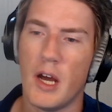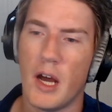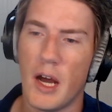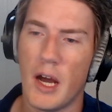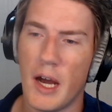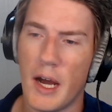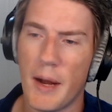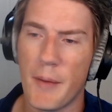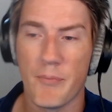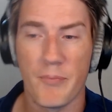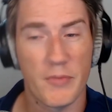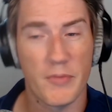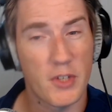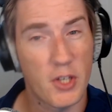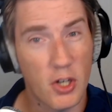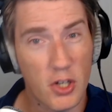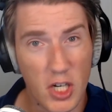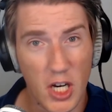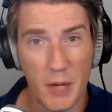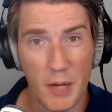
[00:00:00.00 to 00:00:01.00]
Uh,
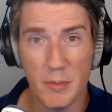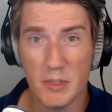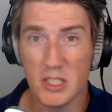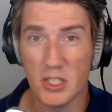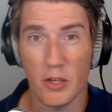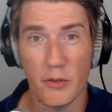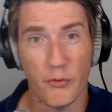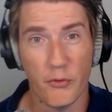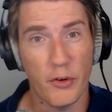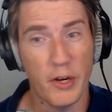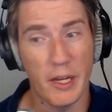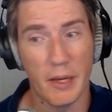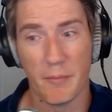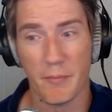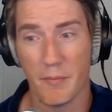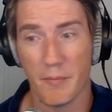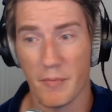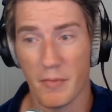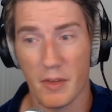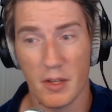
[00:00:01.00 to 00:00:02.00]
your time is not free,
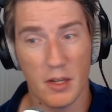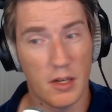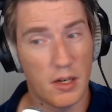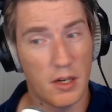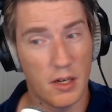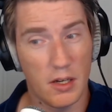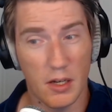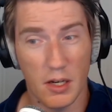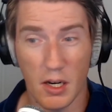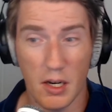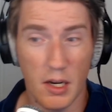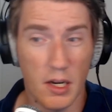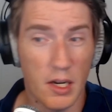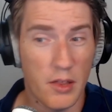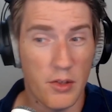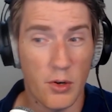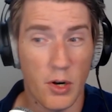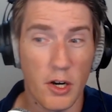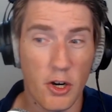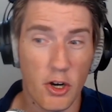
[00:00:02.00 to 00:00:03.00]
and
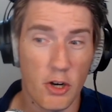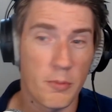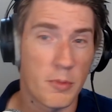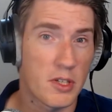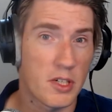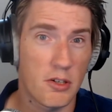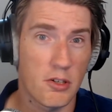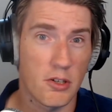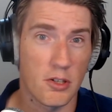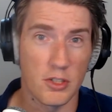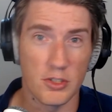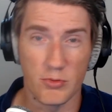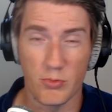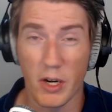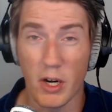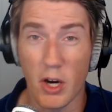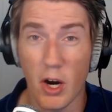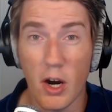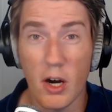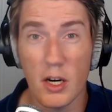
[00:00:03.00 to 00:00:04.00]
neither are your materials,
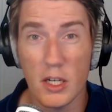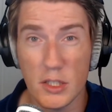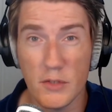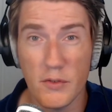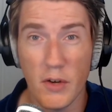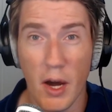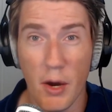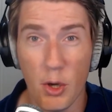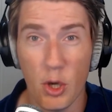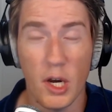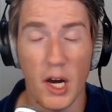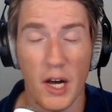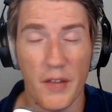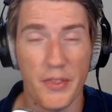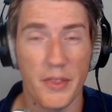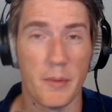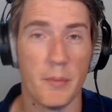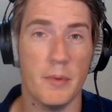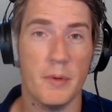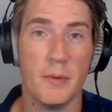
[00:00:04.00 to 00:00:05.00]
regardless of how you got
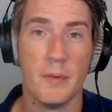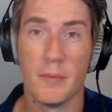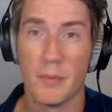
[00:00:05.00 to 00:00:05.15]
them.